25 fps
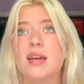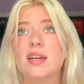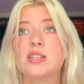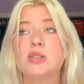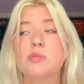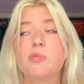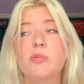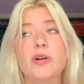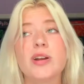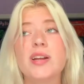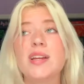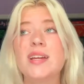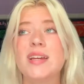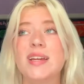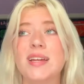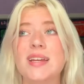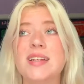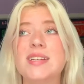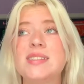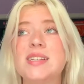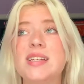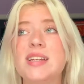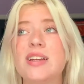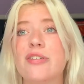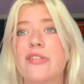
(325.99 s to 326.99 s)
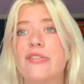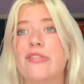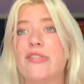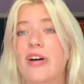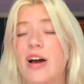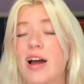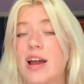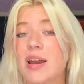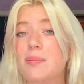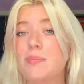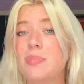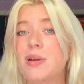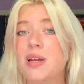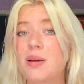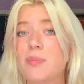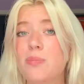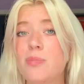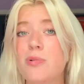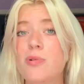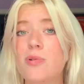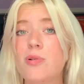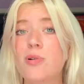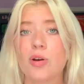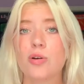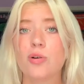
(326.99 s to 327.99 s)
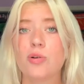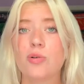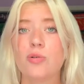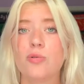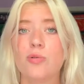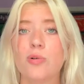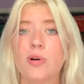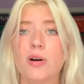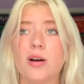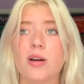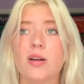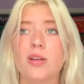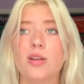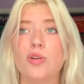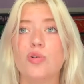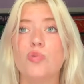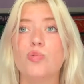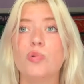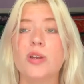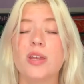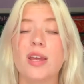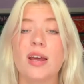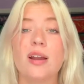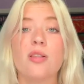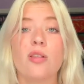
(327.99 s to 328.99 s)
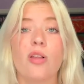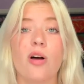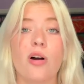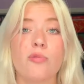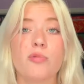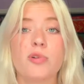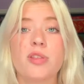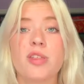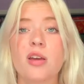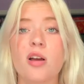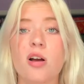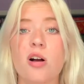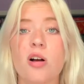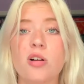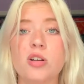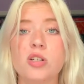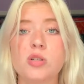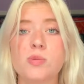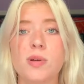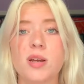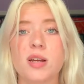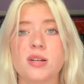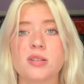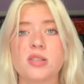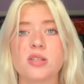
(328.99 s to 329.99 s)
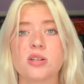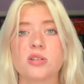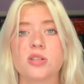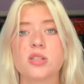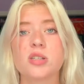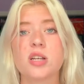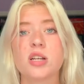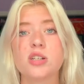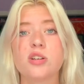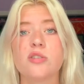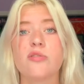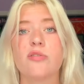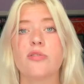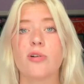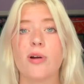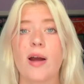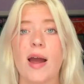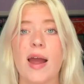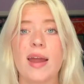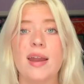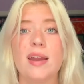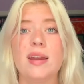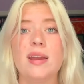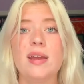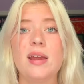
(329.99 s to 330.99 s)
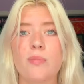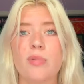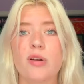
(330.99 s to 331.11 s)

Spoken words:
It's pretty easy to find people who you would get along with in college because there's such a variety,